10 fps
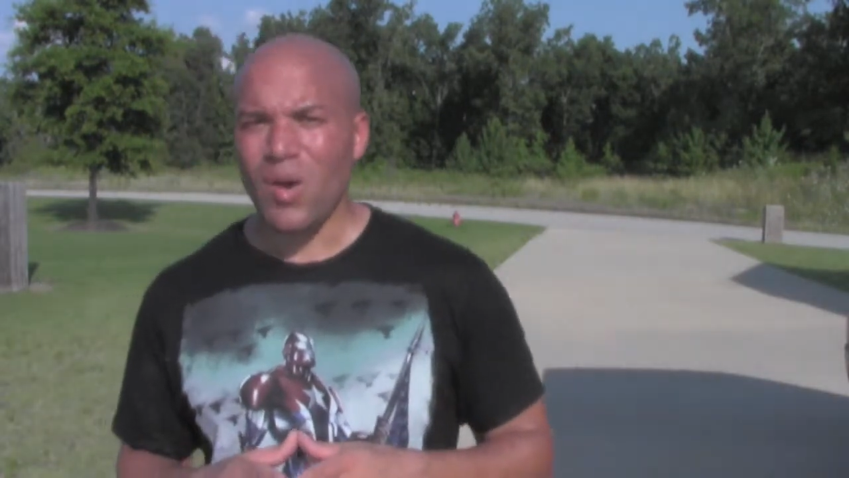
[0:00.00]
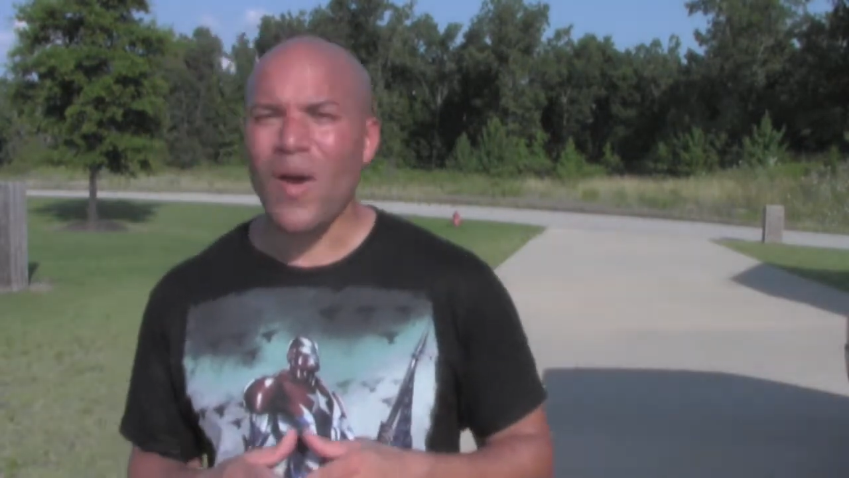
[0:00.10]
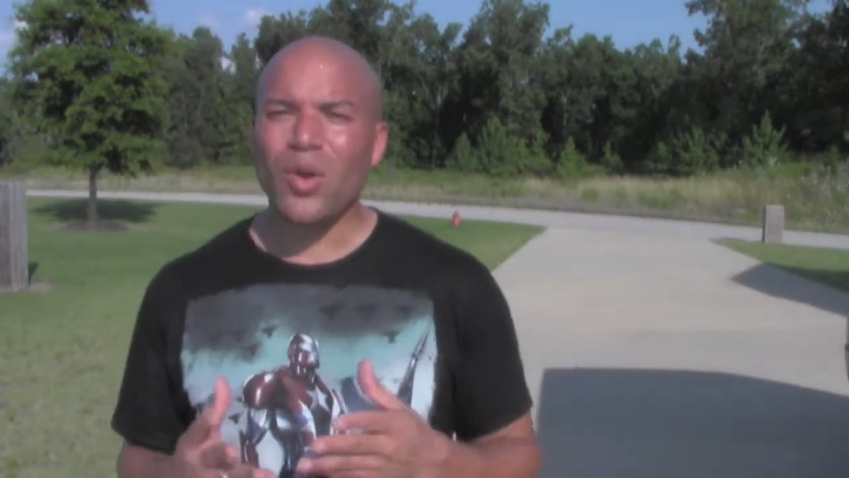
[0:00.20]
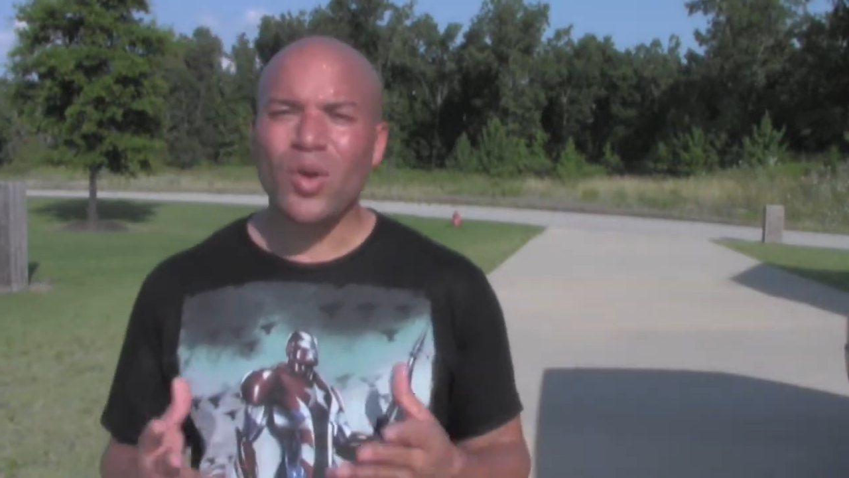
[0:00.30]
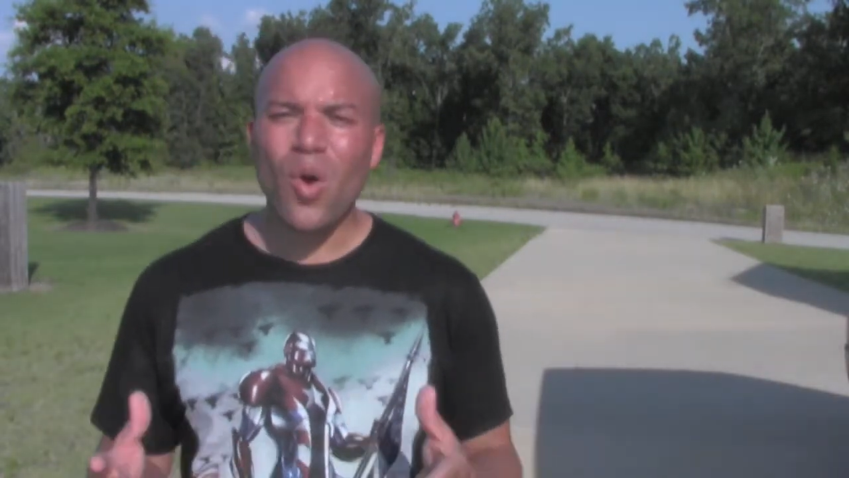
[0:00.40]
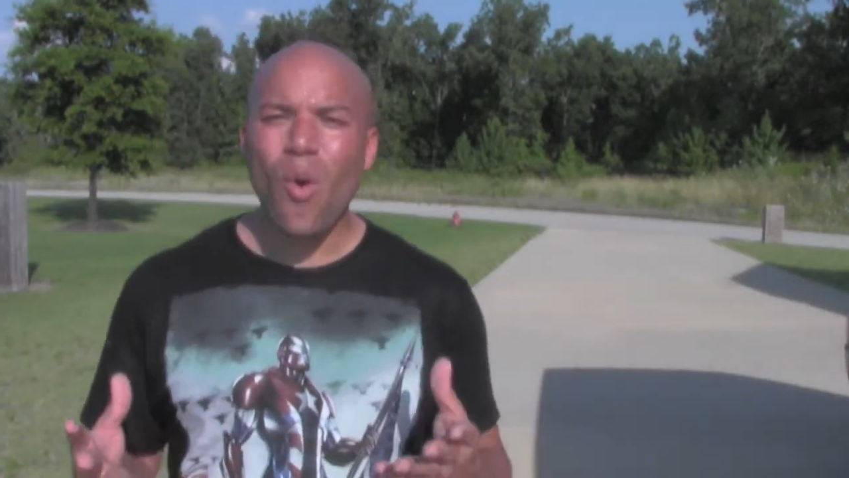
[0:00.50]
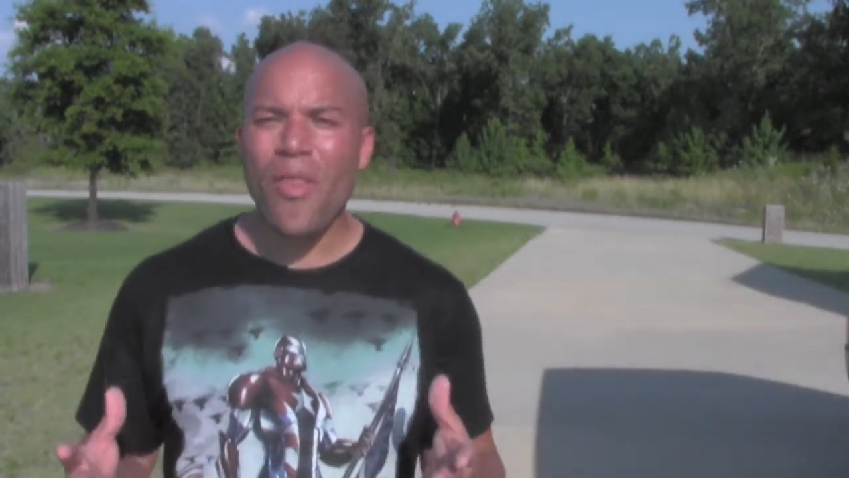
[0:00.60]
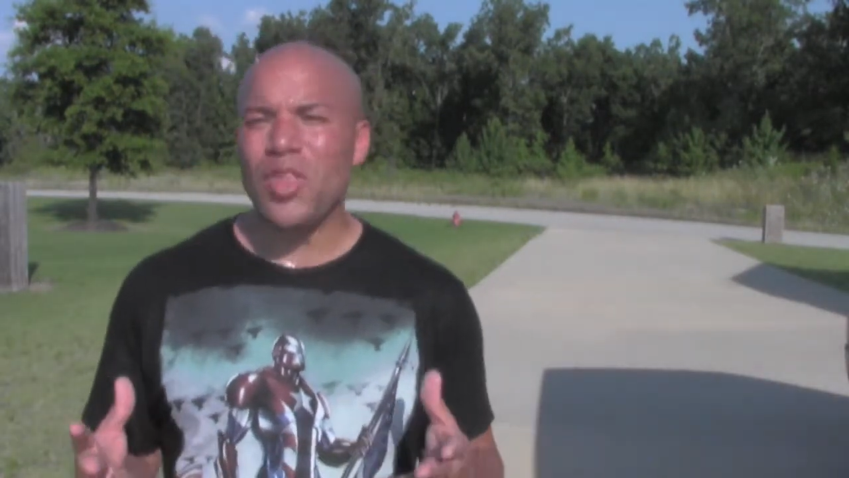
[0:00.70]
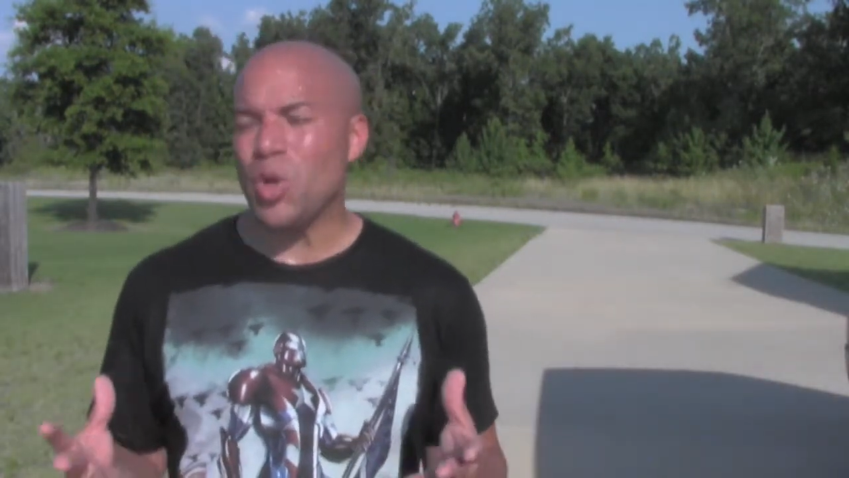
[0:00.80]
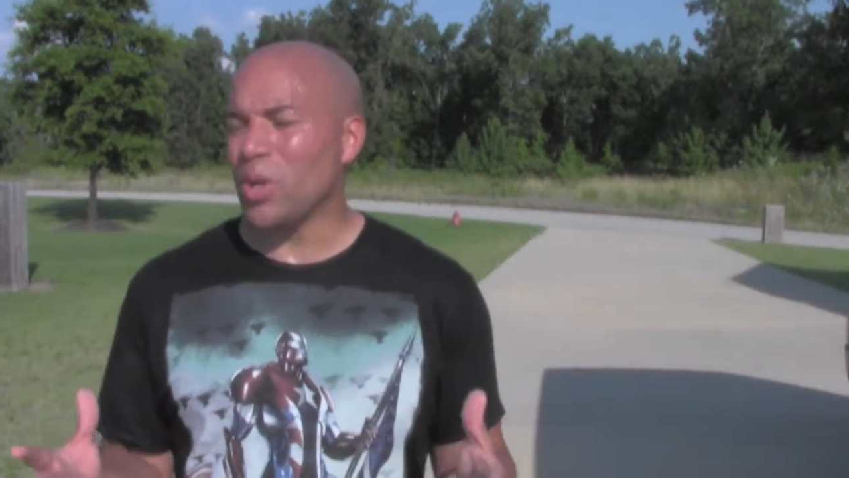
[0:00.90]
Now, I don't know
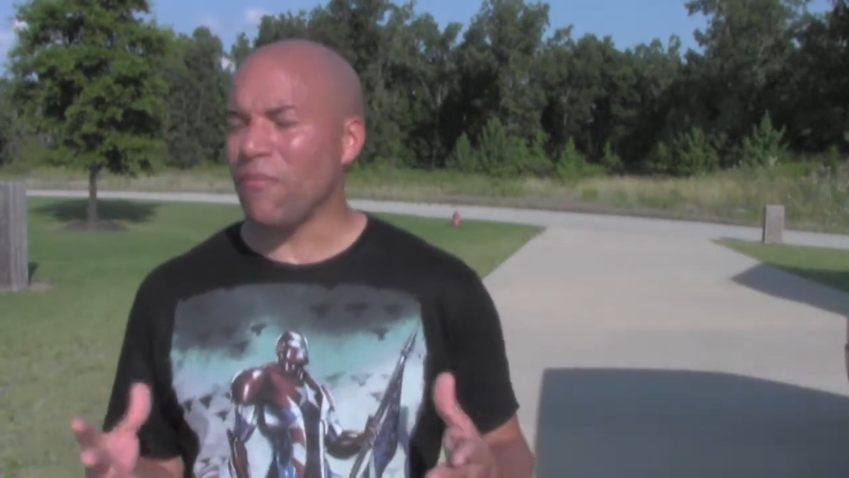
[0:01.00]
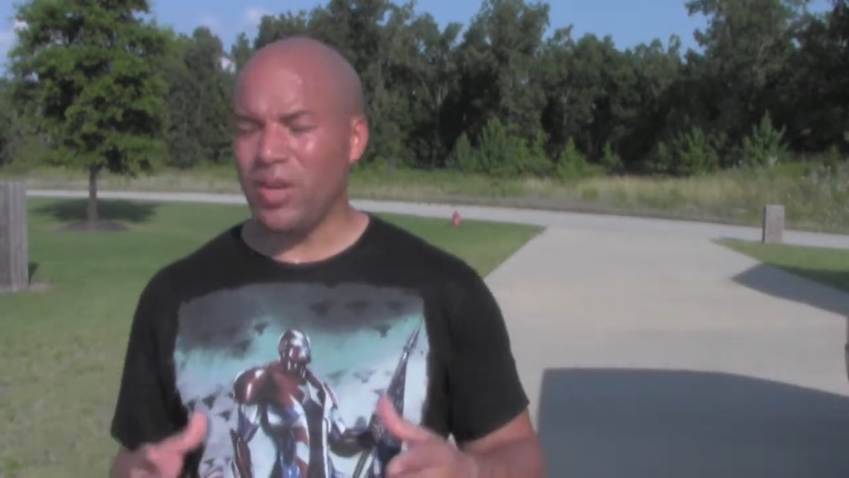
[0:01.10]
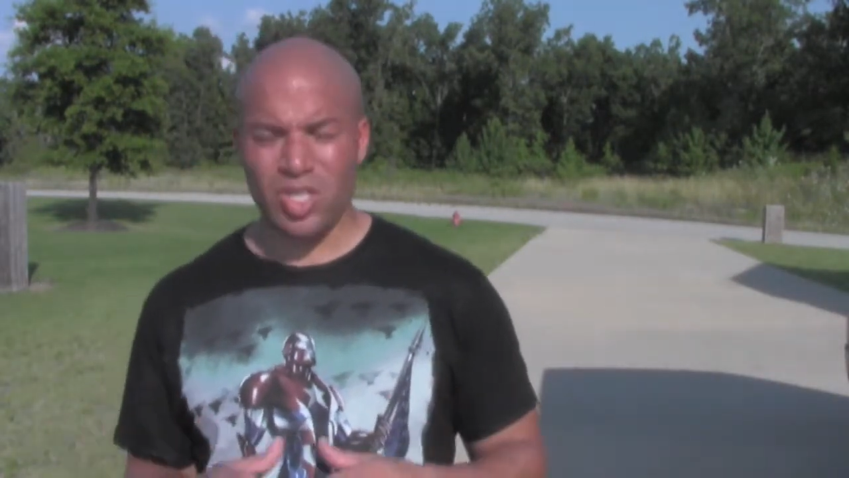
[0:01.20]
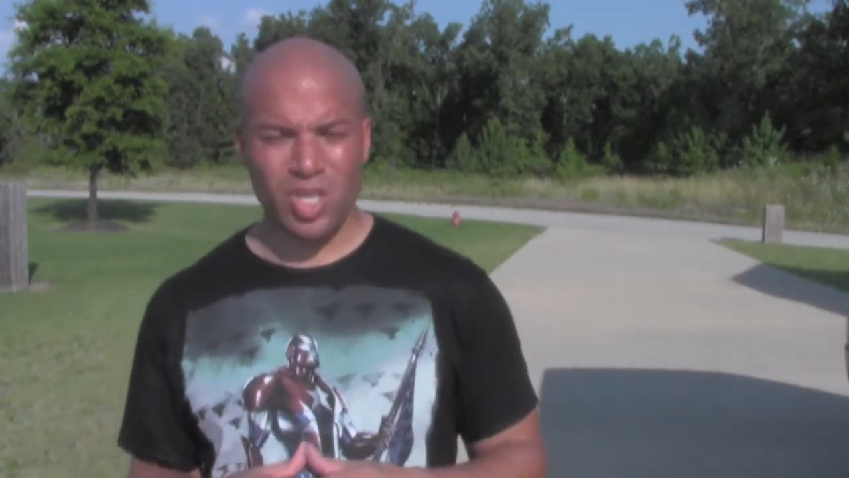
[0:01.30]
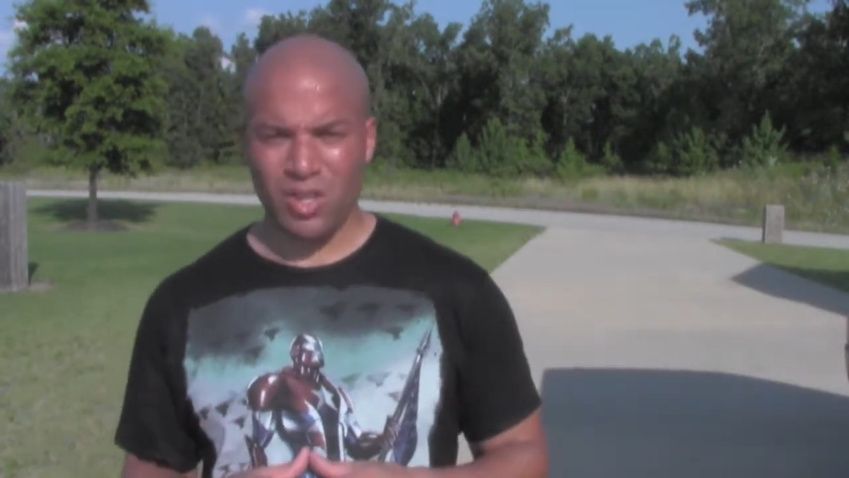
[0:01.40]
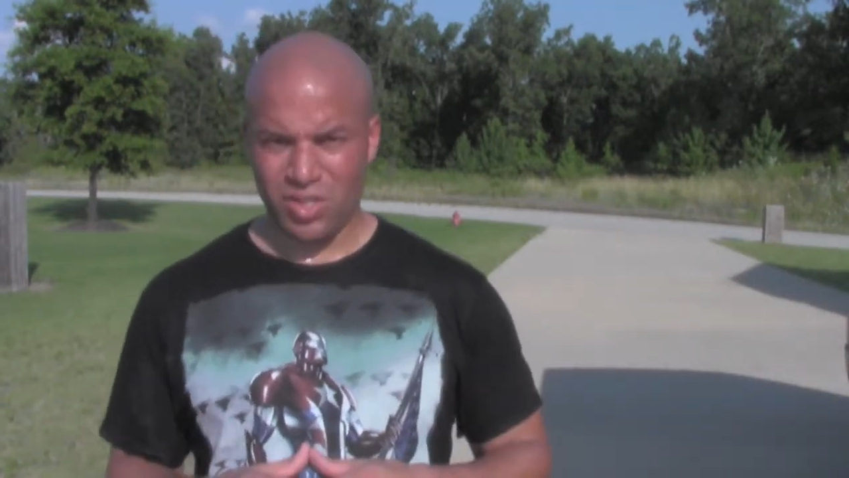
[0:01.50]
what your definition